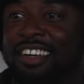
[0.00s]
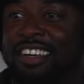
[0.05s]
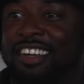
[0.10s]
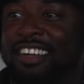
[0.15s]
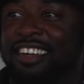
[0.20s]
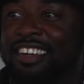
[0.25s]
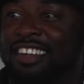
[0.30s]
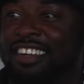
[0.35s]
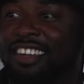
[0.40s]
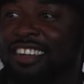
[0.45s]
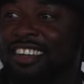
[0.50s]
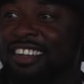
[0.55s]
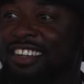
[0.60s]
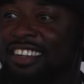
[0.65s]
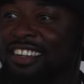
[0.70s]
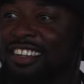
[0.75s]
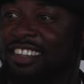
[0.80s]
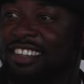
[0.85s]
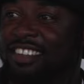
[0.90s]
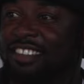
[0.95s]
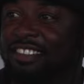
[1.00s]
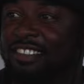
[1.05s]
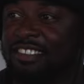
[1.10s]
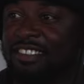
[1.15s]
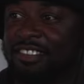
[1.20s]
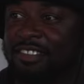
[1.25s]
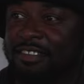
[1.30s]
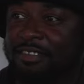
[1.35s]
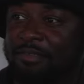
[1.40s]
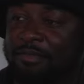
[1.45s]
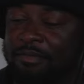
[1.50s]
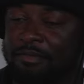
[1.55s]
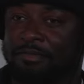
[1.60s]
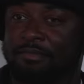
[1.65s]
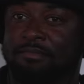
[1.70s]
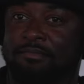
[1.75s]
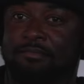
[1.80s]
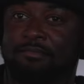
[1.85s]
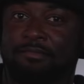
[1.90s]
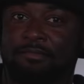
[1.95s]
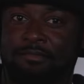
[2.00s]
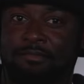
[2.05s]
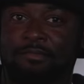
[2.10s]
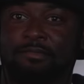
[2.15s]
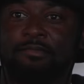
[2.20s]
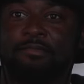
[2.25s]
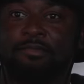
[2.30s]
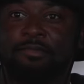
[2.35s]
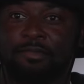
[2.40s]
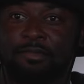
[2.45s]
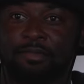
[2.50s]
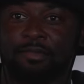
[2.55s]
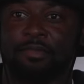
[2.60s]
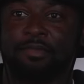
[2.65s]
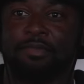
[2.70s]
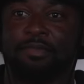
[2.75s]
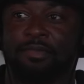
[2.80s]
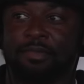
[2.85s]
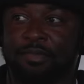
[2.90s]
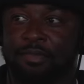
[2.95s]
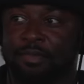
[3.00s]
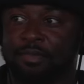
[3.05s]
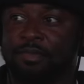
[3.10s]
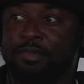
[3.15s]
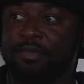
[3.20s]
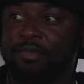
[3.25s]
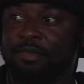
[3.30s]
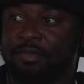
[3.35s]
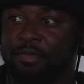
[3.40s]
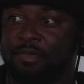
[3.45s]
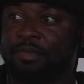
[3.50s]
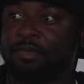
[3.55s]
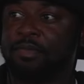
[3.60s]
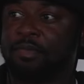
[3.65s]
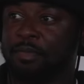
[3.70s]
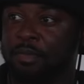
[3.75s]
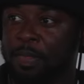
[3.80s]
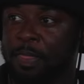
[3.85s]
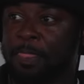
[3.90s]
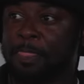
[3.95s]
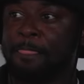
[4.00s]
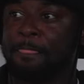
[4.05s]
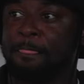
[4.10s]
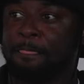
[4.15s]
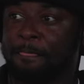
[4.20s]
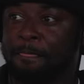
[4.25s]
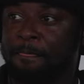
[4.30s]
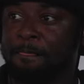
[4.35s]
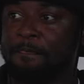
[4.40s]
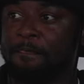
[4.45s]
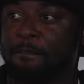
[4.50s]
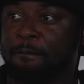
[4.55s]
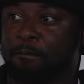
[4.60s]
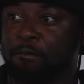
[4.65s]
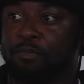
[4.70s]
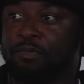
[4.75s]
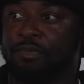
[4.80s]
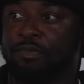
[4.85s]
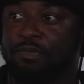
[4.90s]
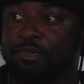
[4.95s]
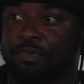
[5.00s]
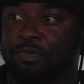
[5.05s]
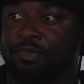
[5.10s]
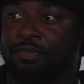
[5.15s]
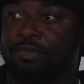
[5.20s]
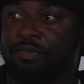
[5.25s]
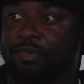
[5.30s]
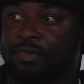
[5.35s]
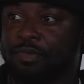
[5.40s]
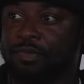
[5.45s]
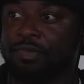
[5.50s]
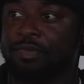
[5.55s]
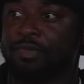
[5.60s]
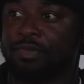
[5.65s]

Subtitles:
When you have a mix of him and Xavier and sometimes throwing Creed out there as well, I mean, they all play similar positions,